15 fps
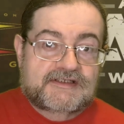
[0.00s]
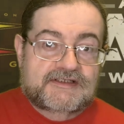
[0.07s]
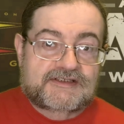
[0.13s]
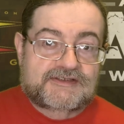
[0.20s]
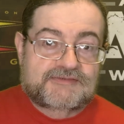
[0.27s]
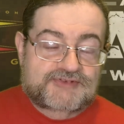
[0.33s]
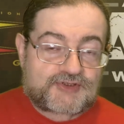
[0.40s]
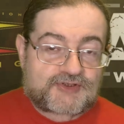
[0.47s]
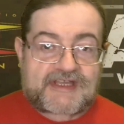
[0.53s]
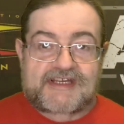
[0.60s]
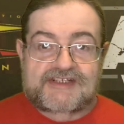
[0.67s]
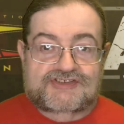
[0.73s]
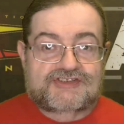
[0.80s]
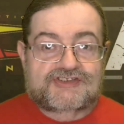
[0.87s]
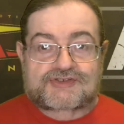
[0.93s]
Um, so I
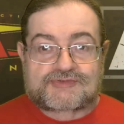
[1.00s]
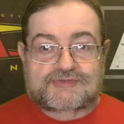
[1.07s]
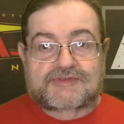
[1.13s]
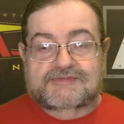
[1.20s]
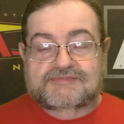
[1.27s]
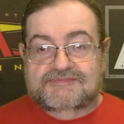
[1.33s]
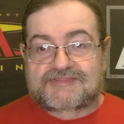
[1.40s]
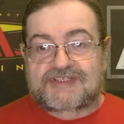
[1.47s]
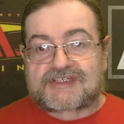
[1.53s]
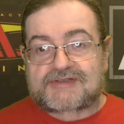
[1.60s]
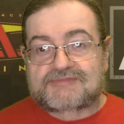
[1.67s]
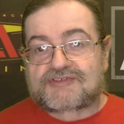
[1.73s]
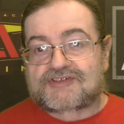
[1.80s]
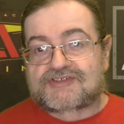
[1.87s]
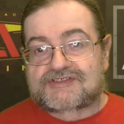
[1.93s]
cashed in some of my ticket
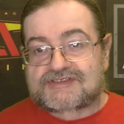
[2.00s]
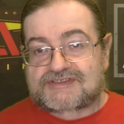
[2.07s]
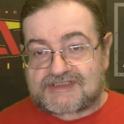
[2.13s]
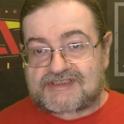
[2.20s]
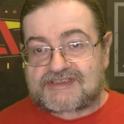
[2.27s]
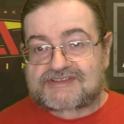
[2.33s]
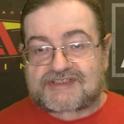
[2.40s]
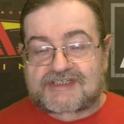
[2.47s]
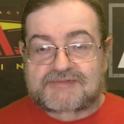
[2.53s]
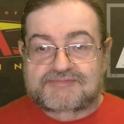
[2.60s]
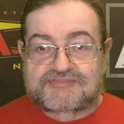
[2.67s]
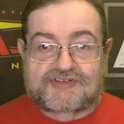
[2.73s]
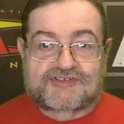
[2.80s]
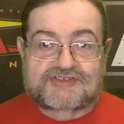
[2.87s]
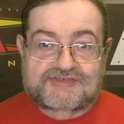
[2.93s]
tickets to get a
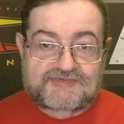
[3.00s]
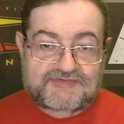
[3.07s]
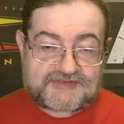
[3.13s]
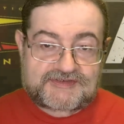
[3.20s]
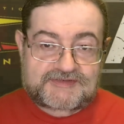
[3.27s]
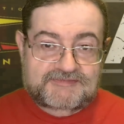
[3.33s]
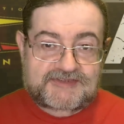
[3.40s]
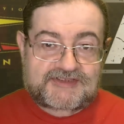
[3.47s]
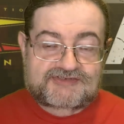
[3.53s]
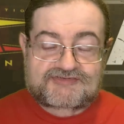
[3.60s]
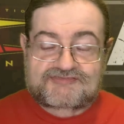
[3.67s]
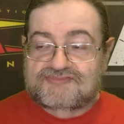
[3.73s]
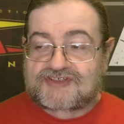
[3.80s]
prize for these